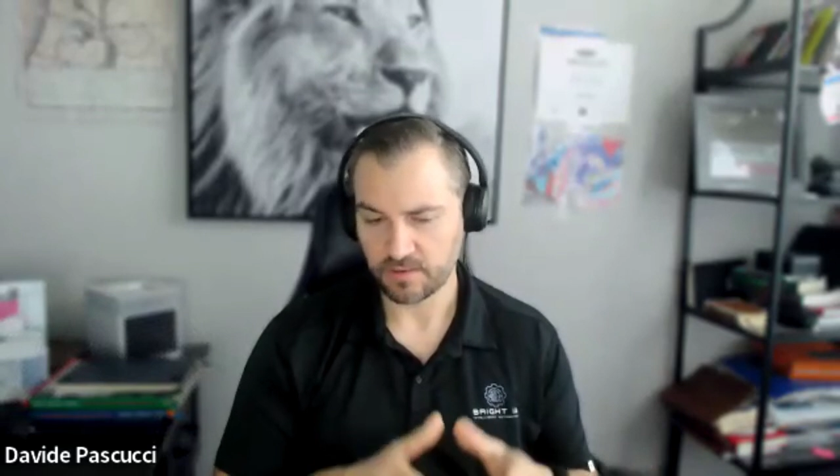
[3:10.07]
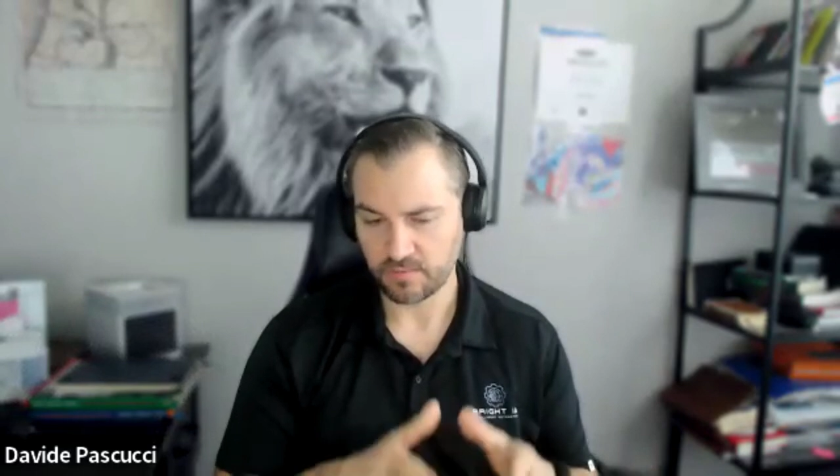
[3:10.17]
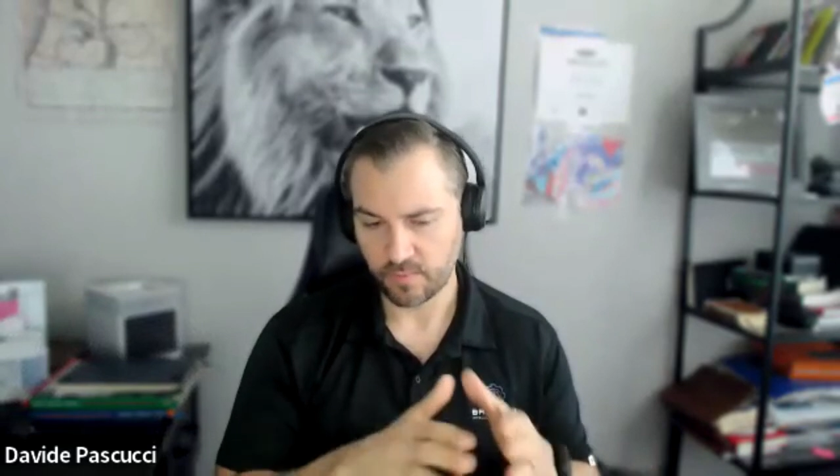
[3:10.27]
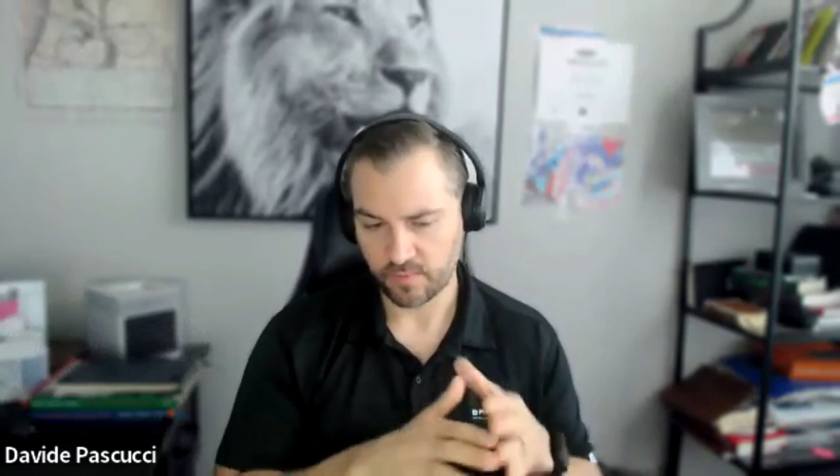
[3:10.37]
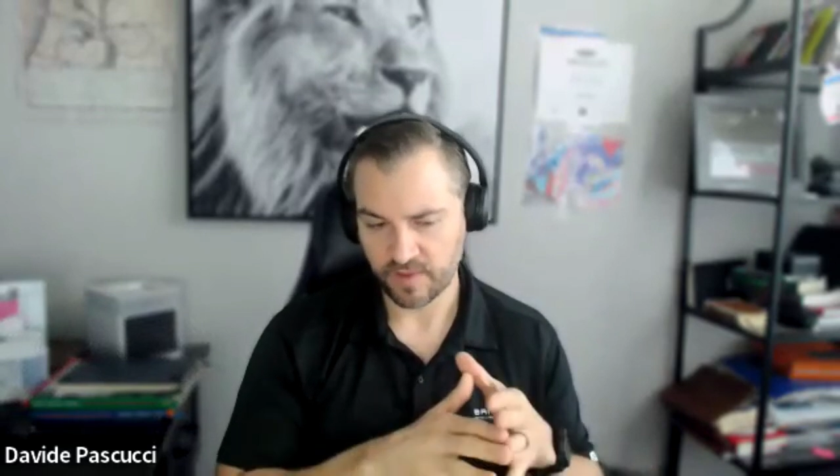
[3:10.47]

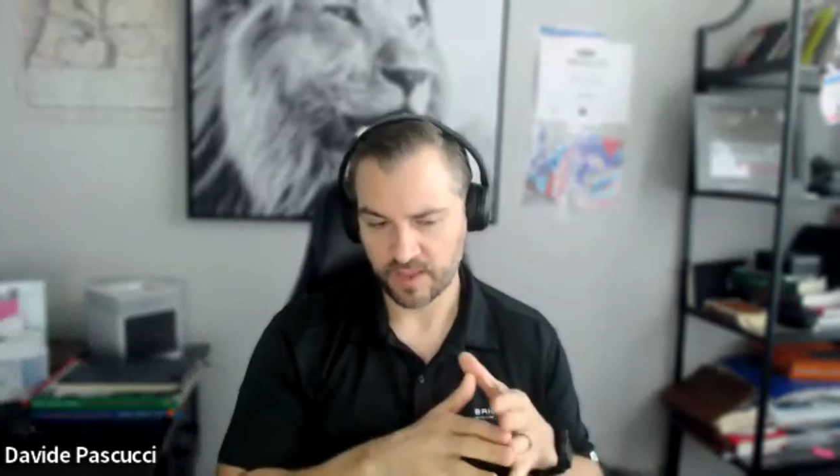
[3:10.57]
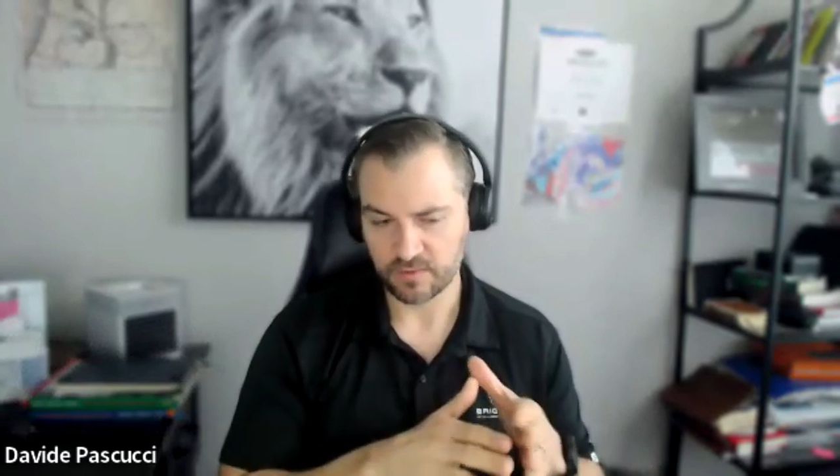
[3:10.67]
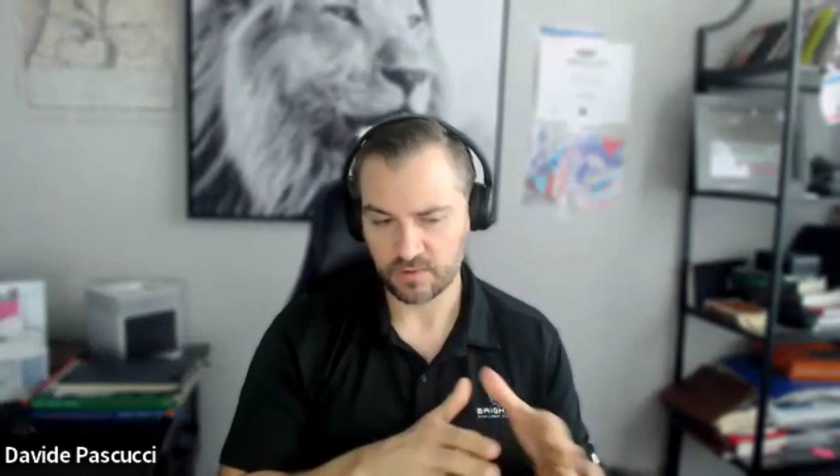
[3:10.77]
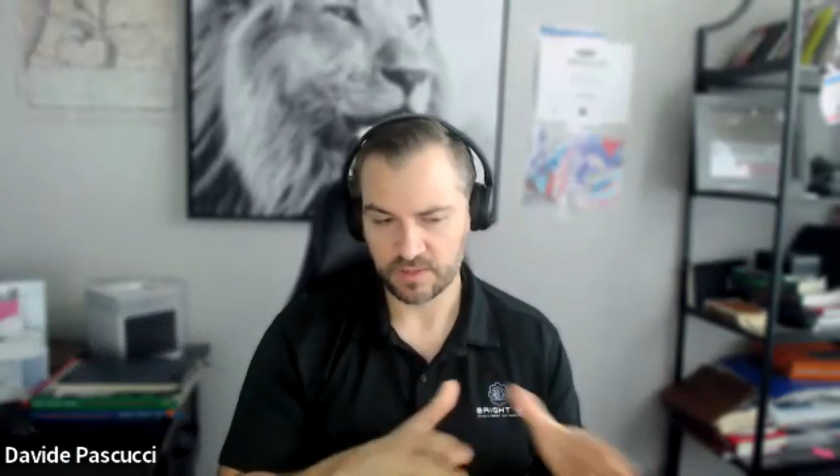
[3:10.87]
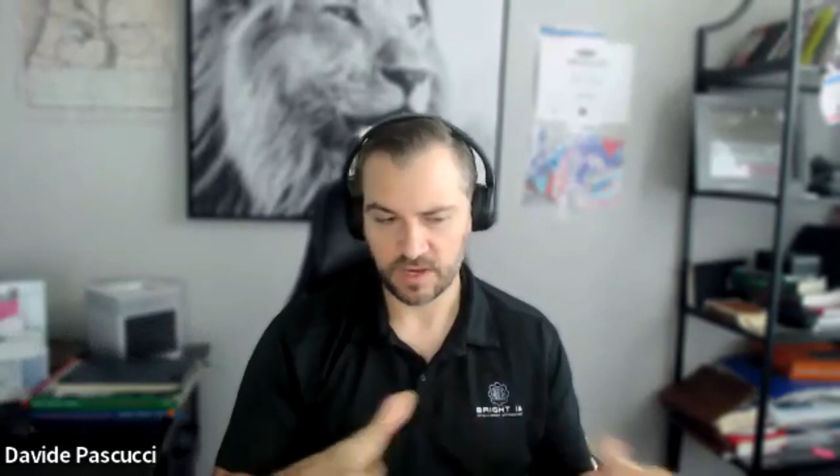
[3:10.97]
we
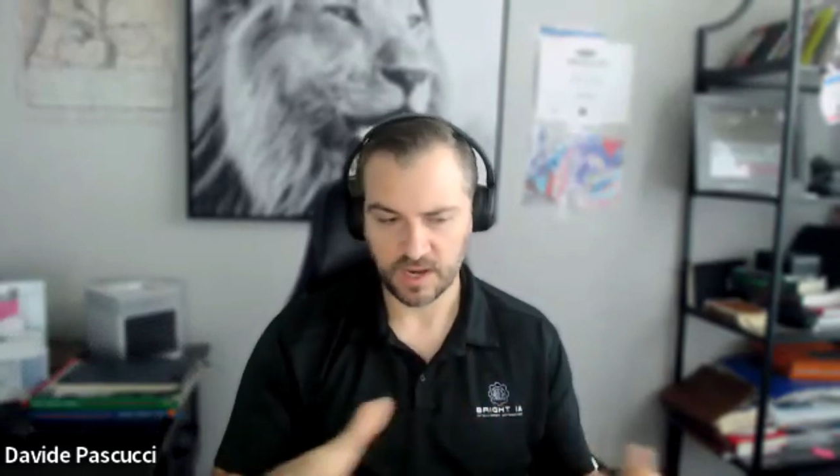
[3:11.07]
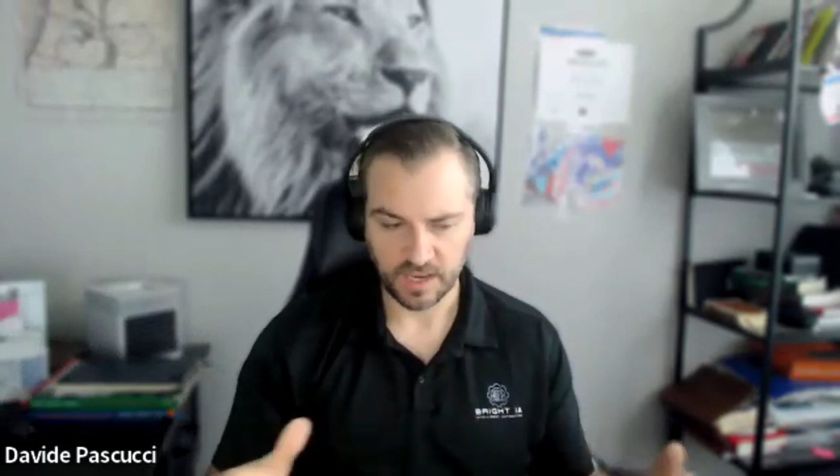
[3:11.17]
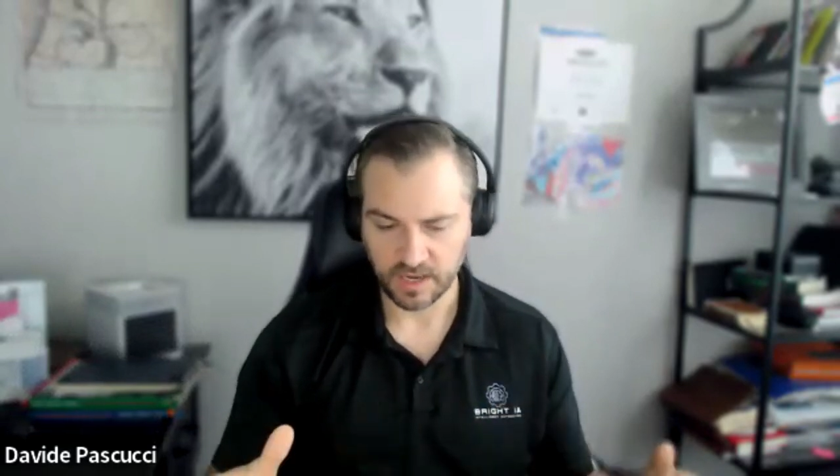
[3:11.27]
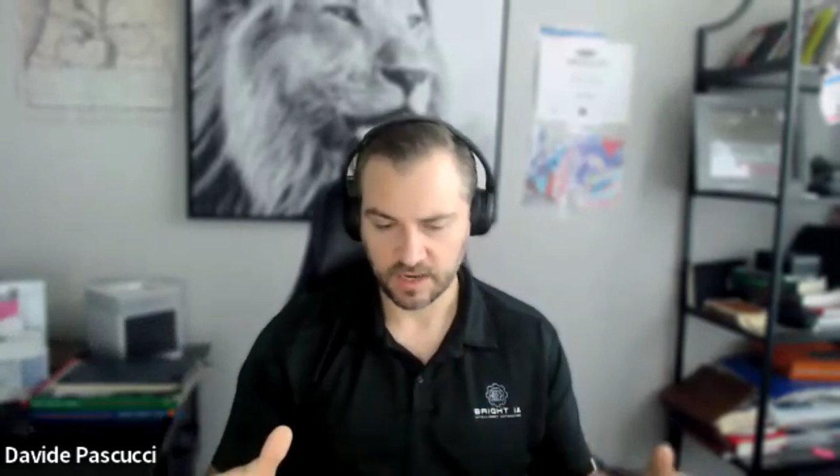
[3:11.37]
provide all the 9